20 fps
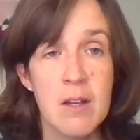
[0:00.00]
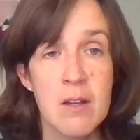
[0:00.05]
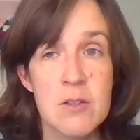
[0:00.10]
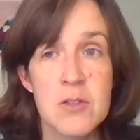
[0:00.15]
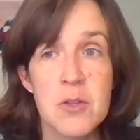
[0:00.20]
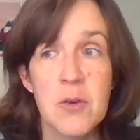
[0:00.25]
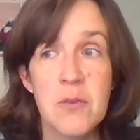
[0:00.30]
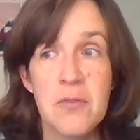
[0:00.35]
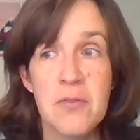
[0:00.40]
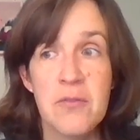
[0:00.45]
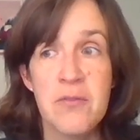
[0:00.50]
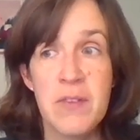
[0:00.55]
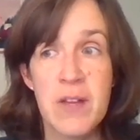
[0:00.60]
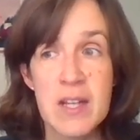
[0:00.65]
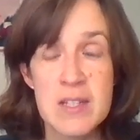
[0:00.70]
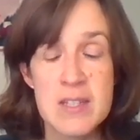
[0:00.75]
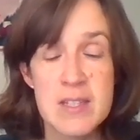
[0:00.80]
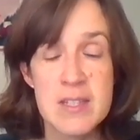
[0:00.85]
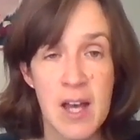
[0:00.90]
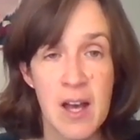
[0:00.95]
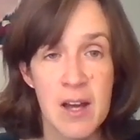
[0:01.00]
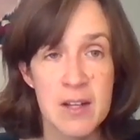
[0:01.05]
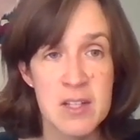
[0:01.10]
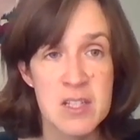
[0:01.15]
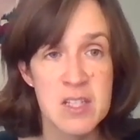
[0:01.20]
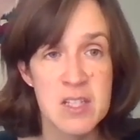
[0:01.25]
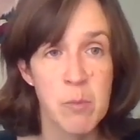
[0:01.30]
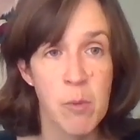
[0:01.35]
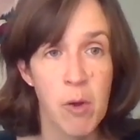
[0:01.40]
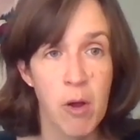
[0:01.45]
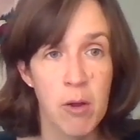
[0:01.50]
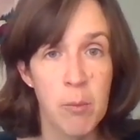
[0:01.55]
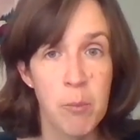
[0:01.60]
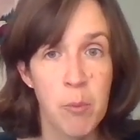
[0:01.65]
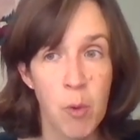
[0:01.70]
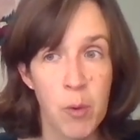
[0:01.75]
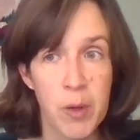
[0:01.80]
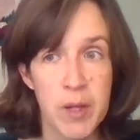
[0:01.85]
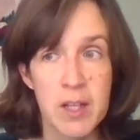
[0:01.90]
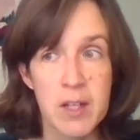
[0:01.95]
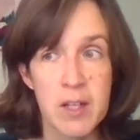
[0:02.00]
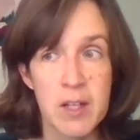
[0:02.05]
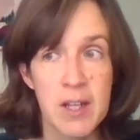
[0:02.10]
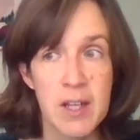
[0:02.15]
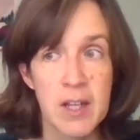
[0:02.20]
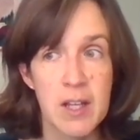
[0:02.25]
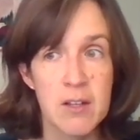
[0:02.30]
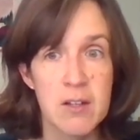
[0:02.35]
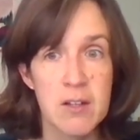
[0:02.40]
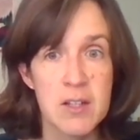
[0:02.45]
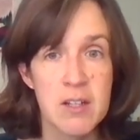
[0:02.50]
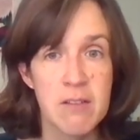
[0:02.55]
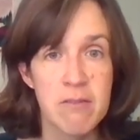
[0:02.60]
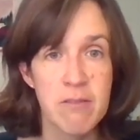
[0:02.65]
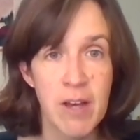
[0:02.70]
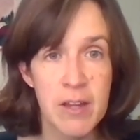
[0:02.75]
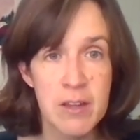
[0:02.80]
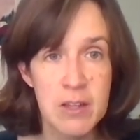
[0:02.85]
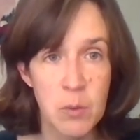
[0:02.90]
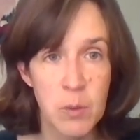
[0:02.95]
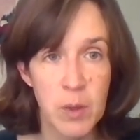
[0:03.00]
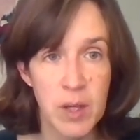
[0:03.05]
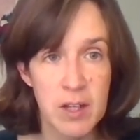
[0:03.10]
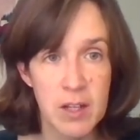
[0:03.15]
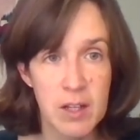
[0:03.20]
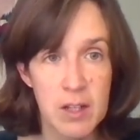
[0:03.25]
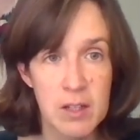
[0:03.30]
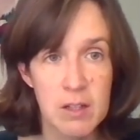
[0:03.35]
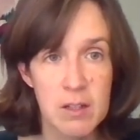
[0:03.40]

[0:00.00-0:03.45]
So fix on a small point and evaluate it.